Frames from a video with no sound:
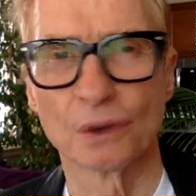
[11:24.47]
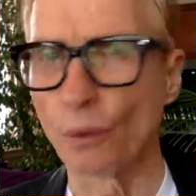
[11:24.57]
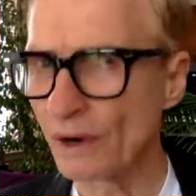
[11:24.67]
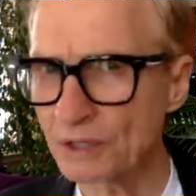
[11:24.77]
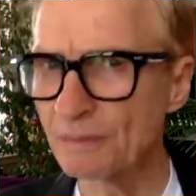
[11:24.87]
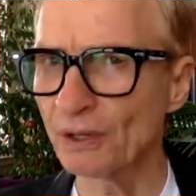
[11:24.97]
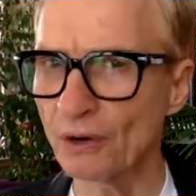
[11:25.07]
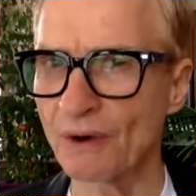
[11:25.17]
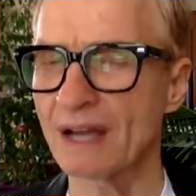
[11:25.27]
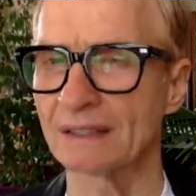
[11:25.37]
Where's Bill
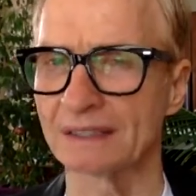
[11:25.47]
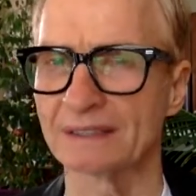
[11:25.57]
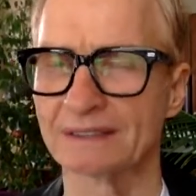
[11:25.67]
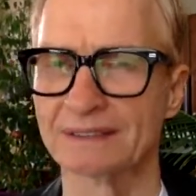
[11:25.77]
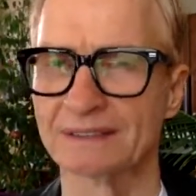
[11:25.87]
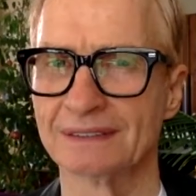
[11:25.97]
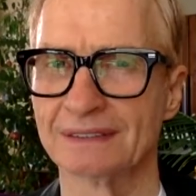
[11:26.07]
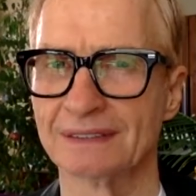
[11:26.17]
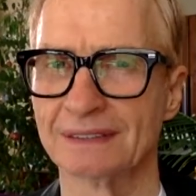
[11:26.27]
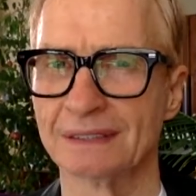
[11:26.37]
O'Reilly?
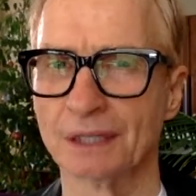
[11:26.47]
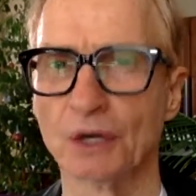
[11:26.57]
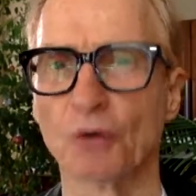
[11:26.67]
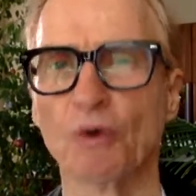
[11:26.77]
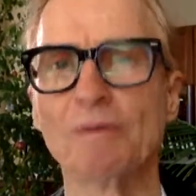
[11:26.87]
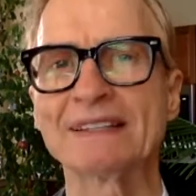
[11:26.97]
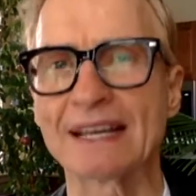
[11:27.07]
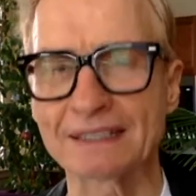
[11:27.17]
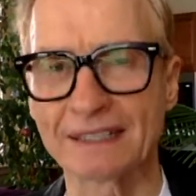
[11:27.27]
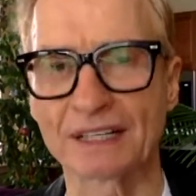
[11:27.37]
We'll make
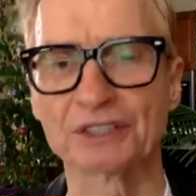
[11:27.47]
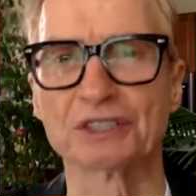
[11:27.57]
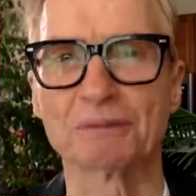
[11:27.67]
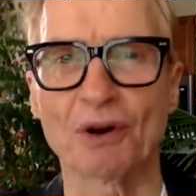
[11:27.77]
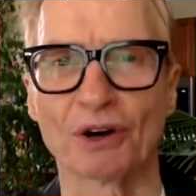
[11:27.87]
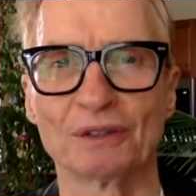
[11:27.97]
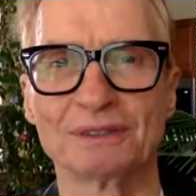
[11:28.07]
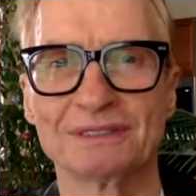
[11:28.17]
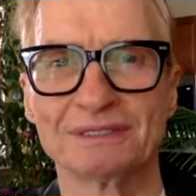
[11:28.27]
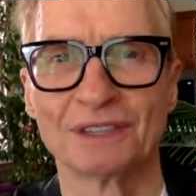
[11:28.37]
that connection tomorrow
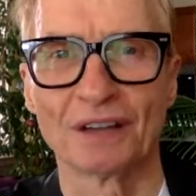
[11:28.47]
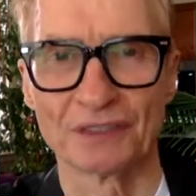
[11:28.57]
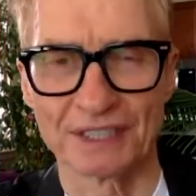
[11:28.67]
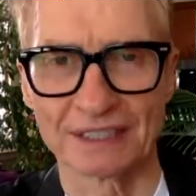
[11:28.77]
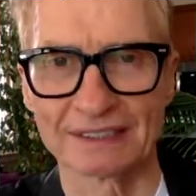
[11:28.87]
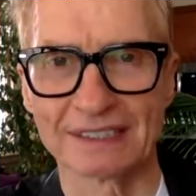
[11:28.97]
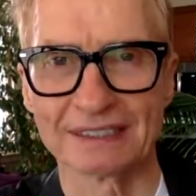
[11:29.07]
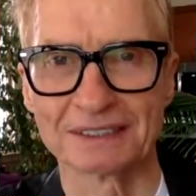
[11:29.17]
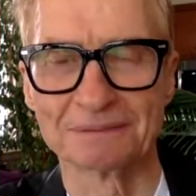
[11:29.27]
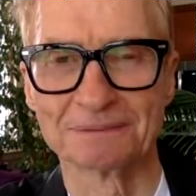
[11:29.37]
on the Daily
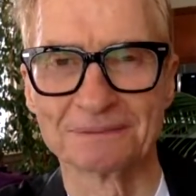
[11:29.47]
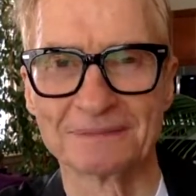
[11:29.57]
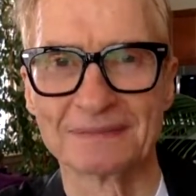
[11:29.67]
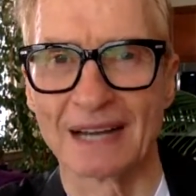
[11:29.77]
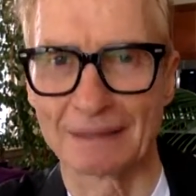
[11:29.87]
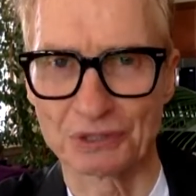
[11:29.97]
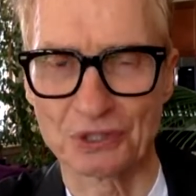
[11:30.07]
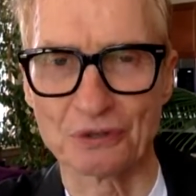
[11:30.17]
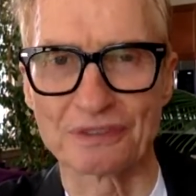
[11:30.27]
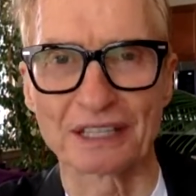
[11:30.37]
Hit. I'm
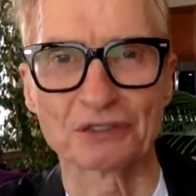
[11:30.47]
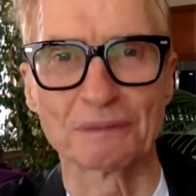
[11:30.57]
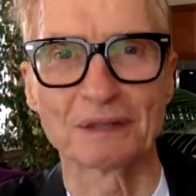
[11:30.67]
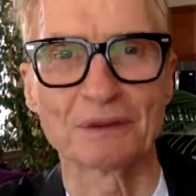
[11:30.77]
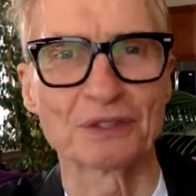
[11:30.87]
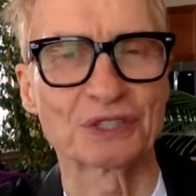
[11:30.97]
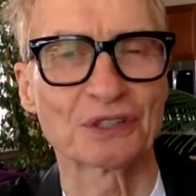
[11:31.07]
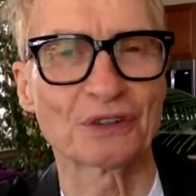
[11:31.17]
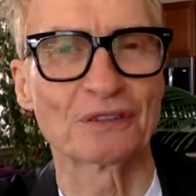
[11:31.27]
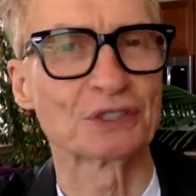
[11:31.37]
Scoot. Thanks for being with us
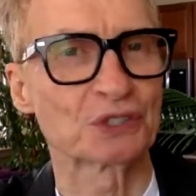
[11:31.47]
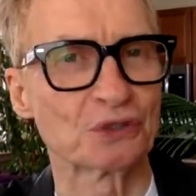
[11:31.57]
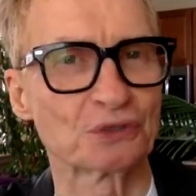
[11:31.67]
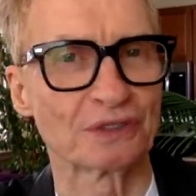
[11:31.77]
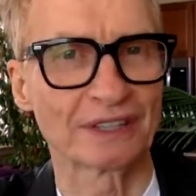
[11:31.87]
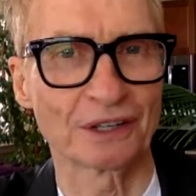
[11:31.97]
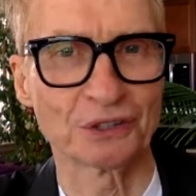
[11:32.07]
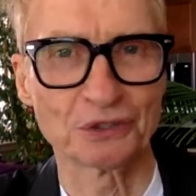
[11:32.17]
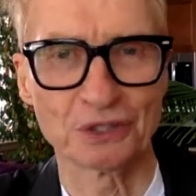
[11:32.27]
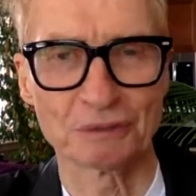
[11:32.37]
here on the Scoot on the Air
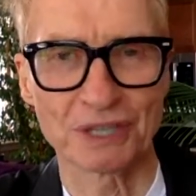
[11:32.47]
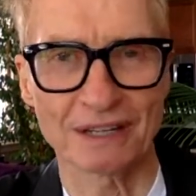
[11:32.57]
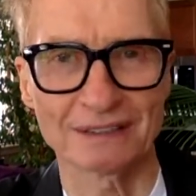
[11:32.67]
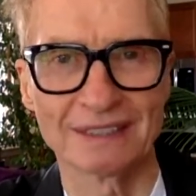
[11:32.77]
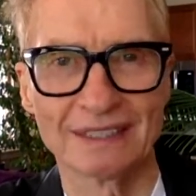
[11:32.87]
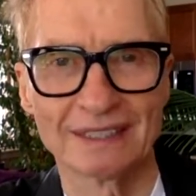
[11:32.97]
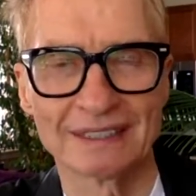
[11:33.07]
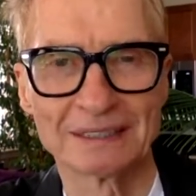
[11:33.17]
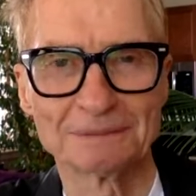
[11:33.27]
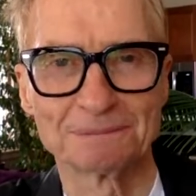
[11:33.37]
YouTube channel.
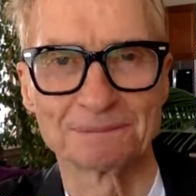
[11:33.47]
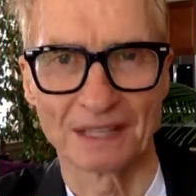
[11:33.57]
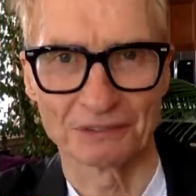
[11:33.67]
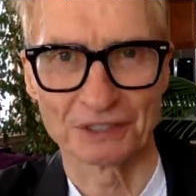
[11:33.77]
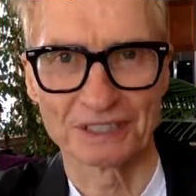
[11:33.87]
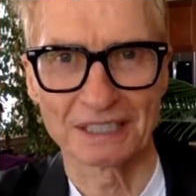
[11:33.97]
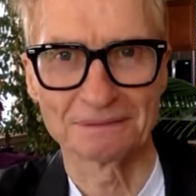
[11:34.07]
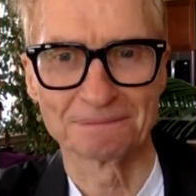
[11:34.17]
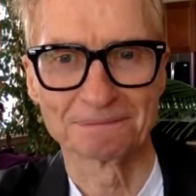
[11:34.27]
Have a good day.